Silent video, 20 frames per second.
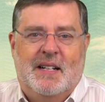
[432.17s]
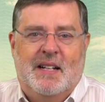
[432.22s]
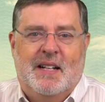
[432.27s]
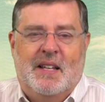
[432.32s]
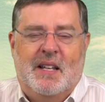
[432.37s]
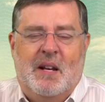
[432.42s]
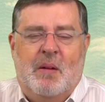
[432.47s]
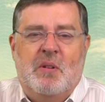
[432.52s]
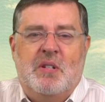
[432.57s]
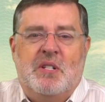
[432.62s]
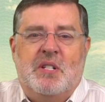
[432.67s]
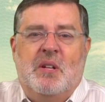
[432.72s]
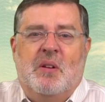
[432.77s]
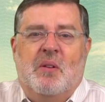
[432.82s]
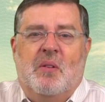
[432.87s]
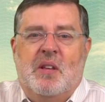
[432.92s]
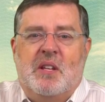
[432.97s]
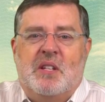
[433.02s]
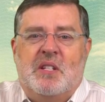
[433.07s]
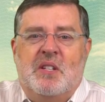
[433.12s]
There was still
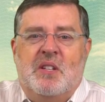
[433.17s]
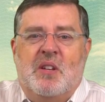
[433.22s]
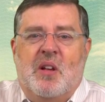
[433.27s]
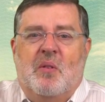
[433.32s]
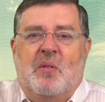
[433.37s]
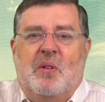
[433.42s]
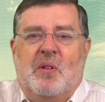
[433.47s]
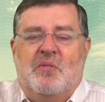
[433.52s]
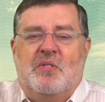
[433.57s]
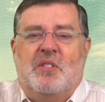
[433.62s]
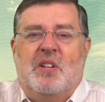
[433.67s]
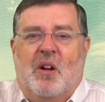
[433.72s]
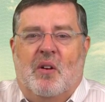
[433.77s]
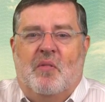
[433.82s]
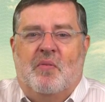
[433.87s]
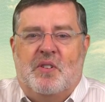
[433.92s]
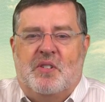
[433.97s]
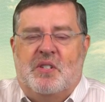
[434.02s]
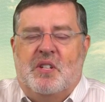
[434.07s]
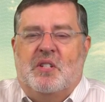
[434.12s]
this note of
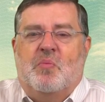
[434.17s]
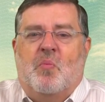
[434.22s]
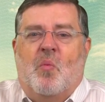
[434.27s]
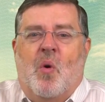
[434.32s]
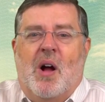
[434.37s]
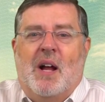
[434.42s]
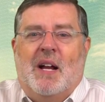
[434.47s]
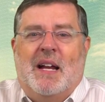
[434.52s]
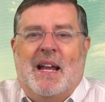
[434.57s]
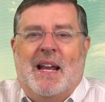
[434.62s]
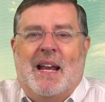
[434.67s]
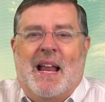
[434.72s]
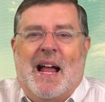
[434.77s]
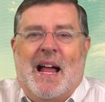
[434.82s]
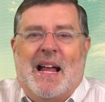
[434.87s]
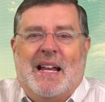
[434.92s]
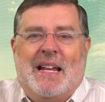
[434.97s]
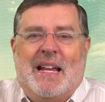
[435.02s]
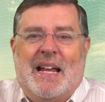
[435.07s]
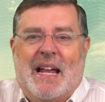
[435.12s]
selfishness. What can
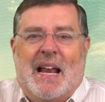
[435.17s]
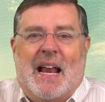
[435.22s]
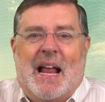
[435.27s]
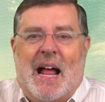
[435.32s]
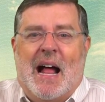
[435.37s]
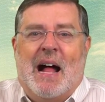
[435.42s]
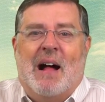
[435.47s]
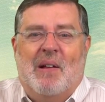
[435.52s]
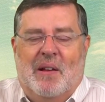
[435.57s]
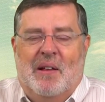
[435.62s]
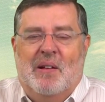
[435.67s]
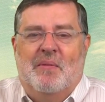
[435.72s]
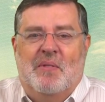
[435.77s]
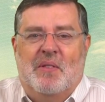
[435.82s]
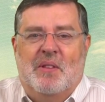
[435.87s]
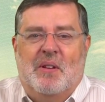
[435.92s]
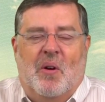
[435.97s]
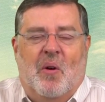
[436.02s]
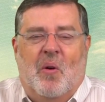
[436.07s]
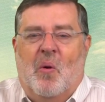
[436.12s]
I get out of
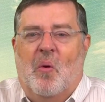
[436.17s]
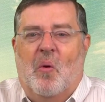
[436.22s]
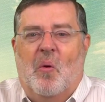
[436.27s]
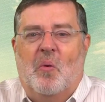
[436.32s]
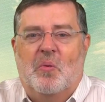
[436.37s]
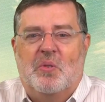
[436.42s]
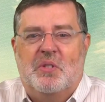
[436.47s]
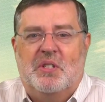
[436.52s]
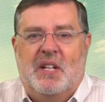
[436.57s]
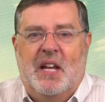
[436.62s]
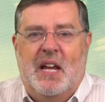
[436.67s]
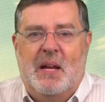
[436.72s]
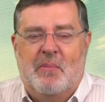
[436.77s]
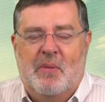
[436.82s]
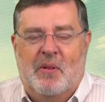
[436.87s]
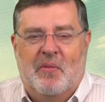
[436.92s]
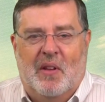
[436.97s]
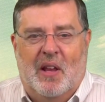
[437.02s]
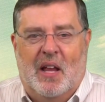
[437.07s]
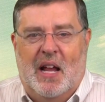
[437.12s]
the whole scheme
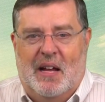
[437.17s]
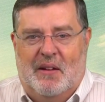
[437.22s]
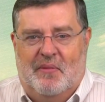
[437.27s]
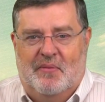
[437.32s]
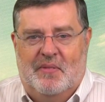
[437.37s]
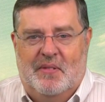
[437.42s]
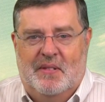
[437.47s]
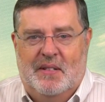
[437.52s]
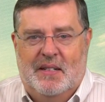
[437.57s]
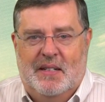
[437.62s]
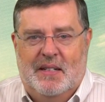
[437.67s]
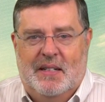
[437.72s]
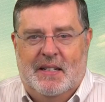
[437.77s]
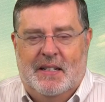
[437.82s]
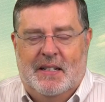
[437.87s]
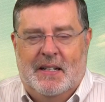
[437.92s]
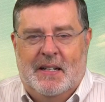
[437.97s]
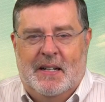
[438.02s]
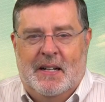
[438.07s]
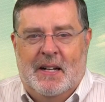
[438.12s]
of life?
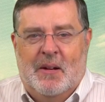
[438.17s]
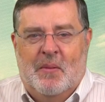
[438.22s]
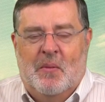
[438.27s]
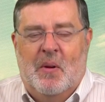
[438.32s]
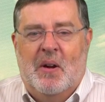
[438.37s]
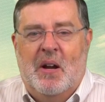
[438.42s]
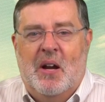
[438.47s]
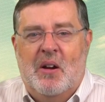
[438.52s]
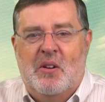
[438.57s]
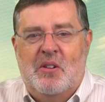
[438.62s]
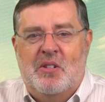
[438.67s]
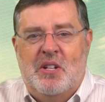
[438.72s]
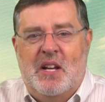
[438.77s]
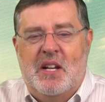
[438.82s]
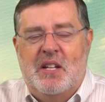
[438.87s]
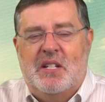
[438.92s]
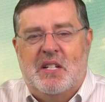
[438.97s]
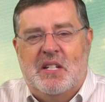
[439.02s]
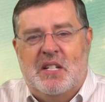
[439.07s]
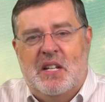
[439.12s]
Well, here
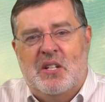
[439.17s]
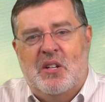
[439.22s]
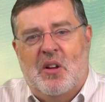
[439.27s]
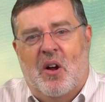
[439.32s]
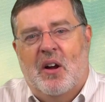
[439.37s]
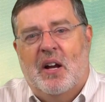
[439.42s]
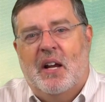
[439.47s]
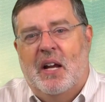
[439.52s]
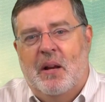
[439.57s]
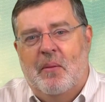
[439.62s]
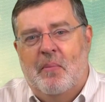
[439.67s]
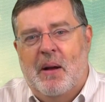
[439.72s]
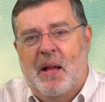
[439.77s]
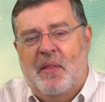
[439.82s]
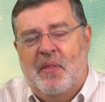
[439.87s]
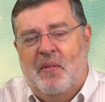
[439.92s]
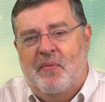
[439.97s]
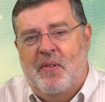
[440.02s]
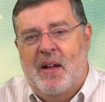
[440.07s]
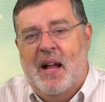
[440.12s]
Jesus, in talking about
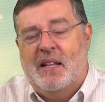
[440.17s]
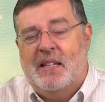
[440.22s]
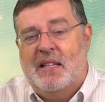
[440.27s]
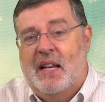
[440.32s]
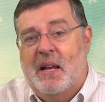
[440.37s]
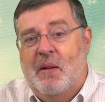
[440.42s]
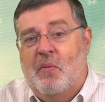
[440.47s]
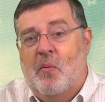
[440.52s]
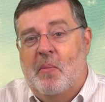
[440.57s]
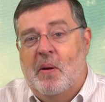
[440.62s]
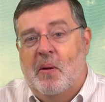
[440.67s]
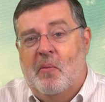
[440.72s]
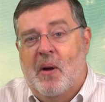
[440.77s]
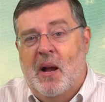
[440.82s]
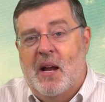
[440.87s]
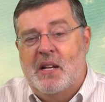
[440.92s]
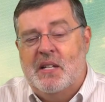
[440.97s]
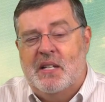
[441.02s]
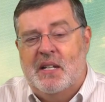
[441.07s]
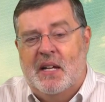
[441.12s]
the fact that he will be
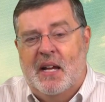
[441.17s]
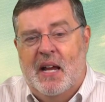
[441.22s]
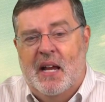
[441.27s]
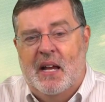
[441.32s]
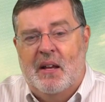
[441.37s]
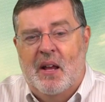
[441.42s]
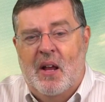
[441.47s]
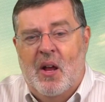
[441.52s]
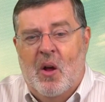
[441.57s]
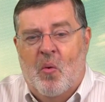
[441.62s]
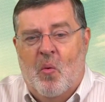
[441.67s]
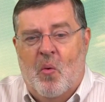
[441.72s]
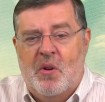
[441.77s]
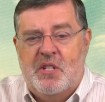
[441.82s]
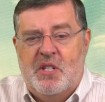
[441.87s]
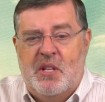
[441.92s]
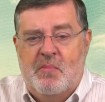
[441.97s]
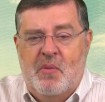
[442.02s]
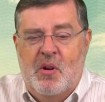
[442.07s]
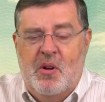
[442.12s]
raised again, wants
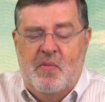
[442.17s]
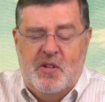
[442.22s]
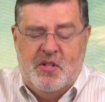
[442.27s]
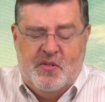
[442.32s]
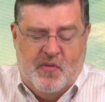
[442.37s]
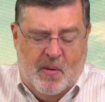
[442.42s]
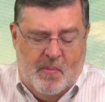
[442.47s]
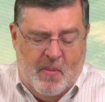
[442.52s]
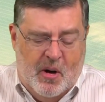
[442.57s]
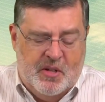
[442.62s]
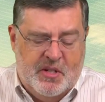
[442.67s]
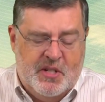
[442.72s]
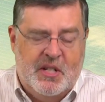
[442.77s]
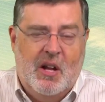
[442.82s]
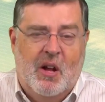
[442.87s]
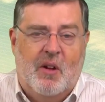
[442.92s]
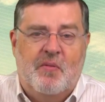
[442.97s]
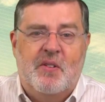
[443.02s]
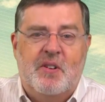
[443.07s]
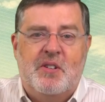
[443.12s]
to move us from our
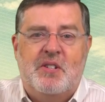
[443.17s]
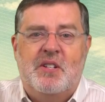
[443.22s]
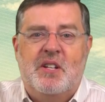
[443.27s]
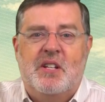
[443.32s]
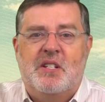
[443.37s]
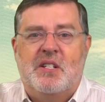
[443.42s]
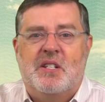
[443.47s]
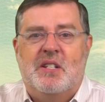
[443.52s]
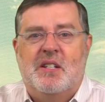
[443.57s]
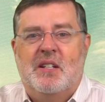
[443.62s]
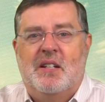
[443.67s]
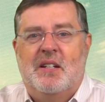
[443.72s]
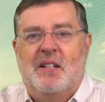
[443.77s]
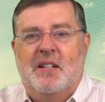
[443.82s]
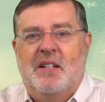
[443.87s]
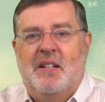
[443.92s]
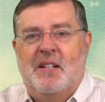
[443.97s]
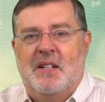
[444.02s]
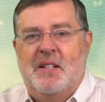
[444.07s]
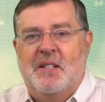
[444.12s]
selfishness
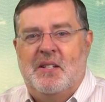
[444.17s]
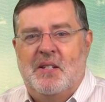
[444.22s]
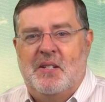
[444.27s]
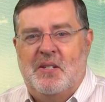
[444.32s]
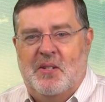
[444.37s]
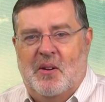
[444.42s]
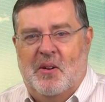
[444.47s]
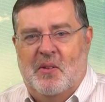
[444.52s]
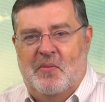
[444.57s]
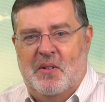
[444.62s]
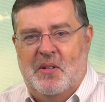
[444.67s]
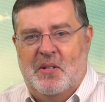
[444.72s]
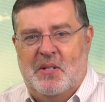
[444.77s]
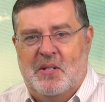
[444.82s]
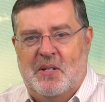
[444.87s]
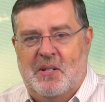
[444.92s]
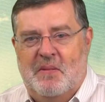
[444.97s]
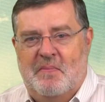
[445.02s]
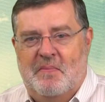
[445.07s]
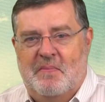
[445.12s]
to service.